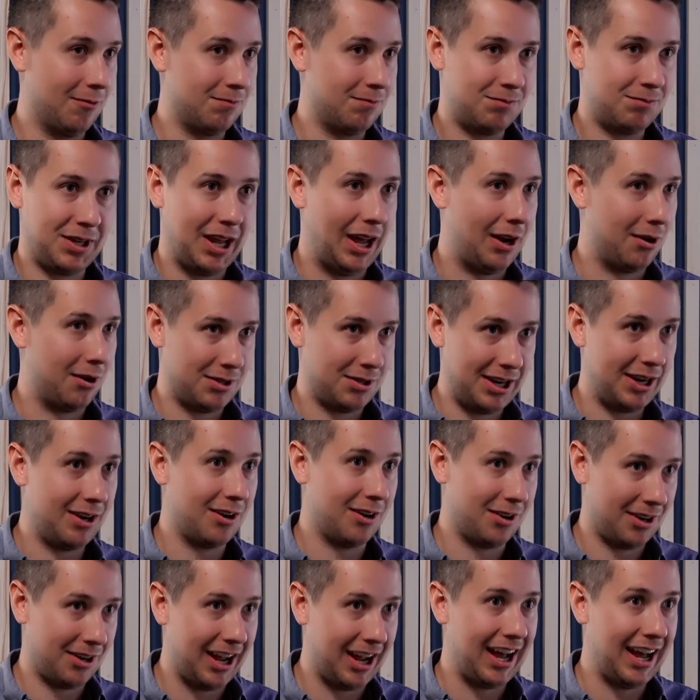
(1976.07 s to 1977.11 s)
counter-terror
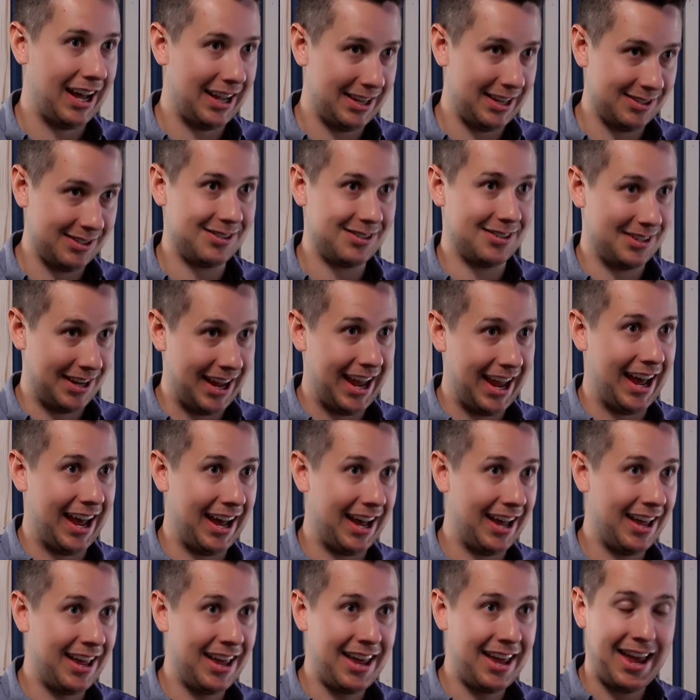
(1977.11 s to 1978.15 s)
guys. Yeah.
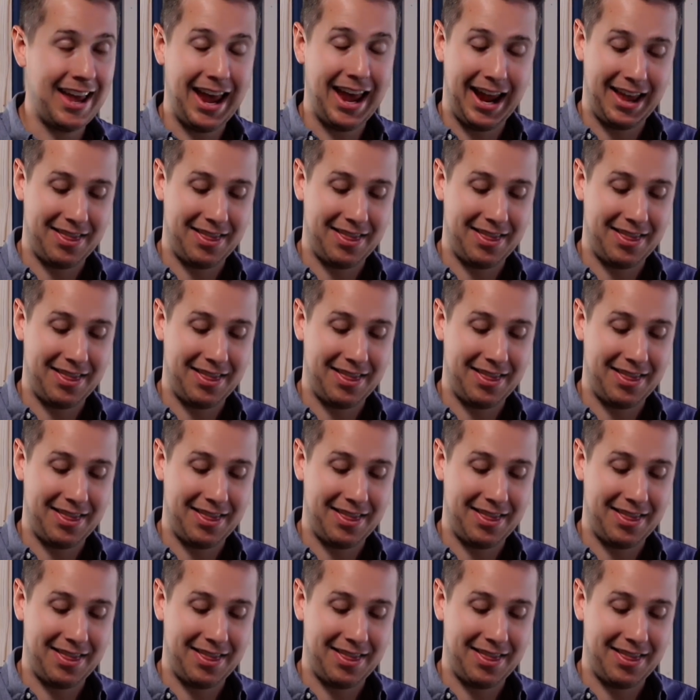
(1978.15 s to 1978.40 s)
And